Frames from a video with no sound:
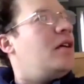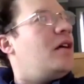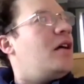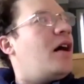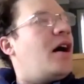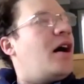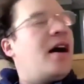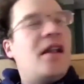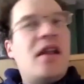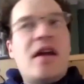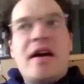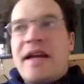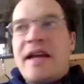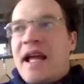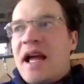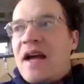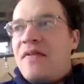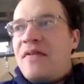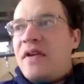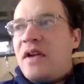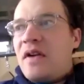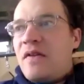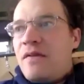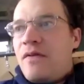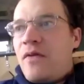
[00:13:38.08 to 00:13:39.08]

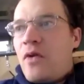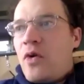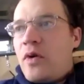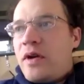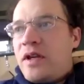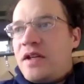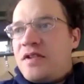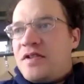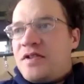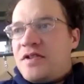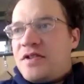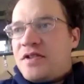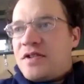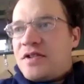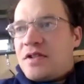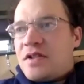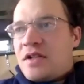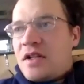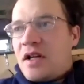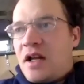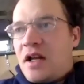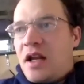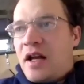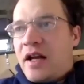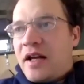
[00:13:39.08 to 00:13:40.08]
a voice.
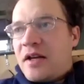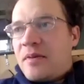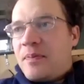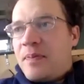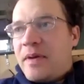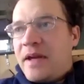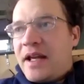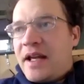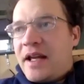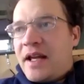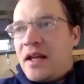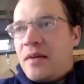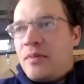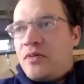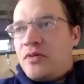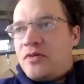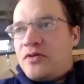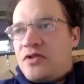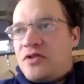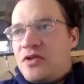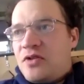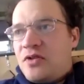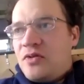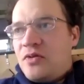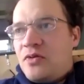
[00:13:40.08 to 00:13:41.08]
I like being able
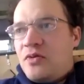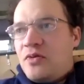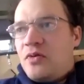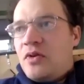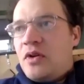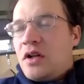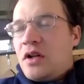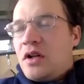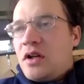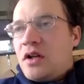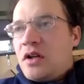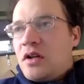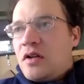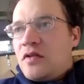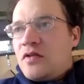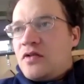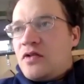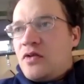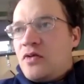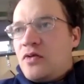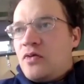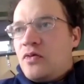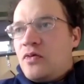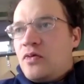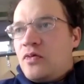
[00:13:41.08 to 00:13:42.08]
to
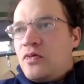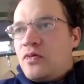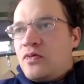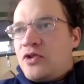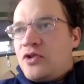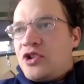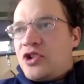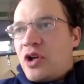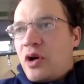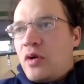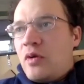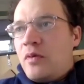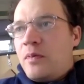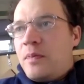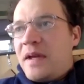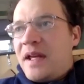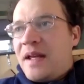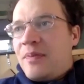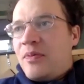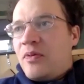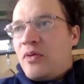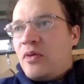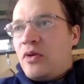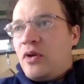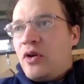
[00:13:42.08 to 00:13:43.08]
show
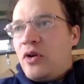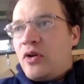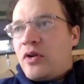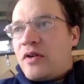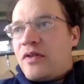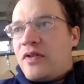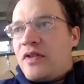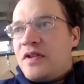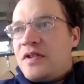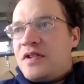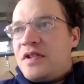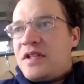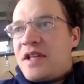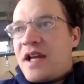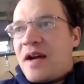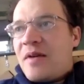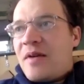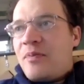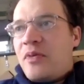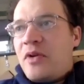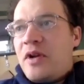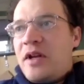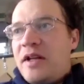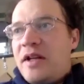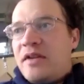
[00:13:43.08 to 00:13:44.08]
people, look, this is how
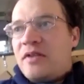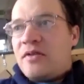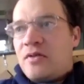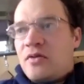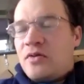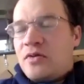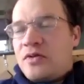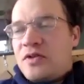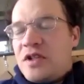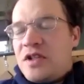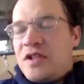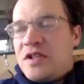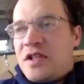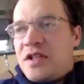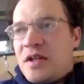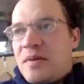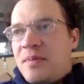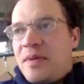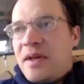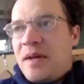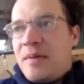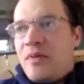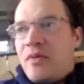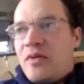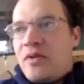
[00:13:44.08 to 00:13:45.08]
brilliant autistic
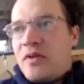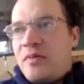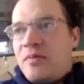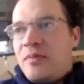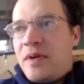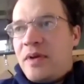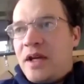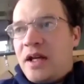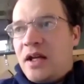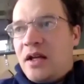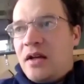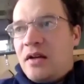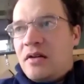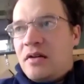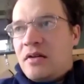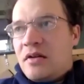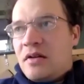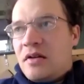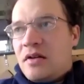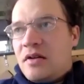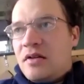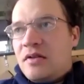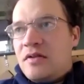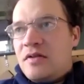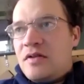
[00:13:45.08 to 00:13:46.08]
people can be.
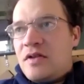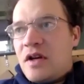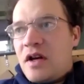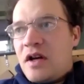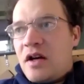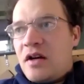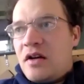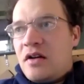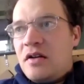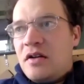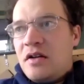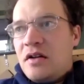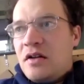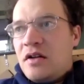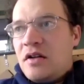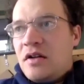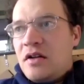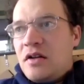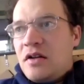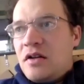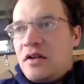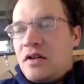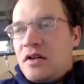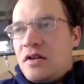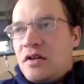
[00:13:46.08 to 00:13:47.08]
And,
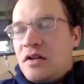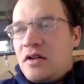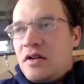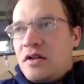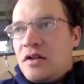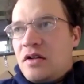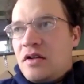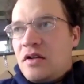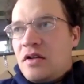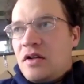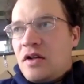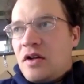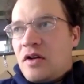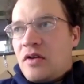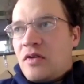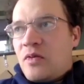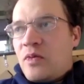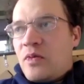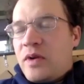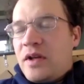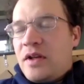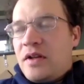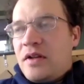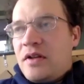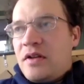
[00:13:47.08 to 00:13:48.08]

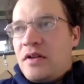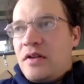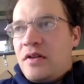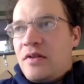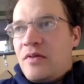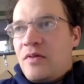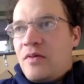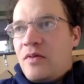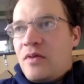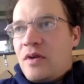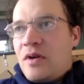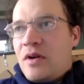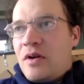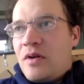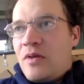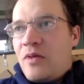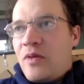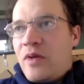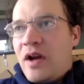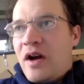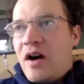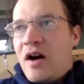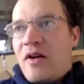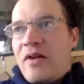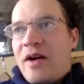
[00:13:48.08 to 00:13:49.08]

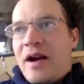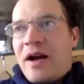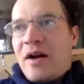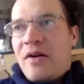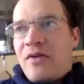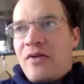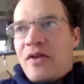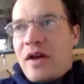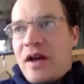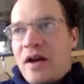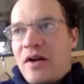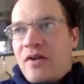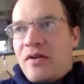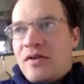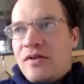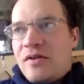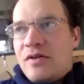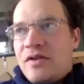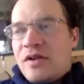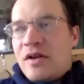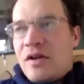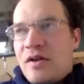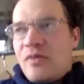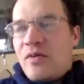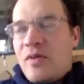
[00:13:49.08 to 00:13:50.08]
we are out there,
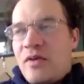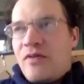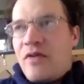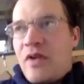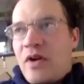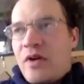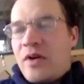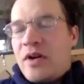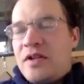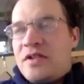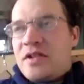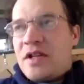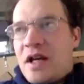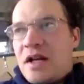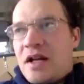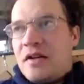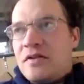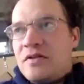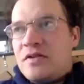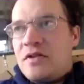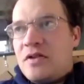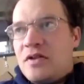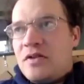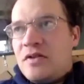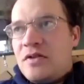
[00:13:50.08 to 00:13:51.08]
and we're very
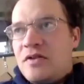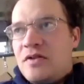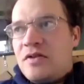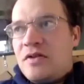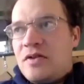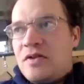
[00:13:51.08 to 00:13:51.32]
talented